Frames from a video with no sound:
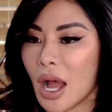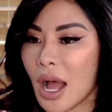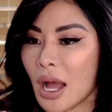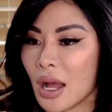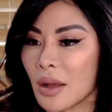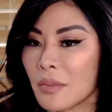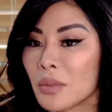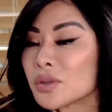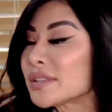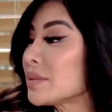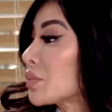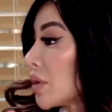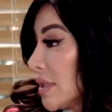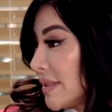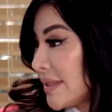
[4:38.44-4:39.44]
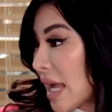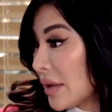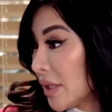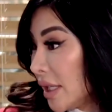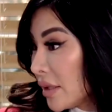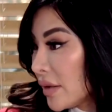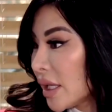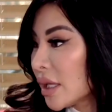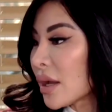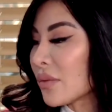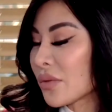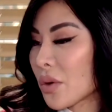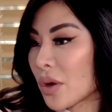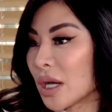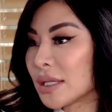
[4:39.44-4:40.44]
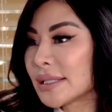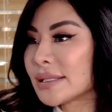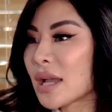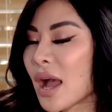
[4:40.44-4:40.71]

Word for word: uh, most important sound healing, of course.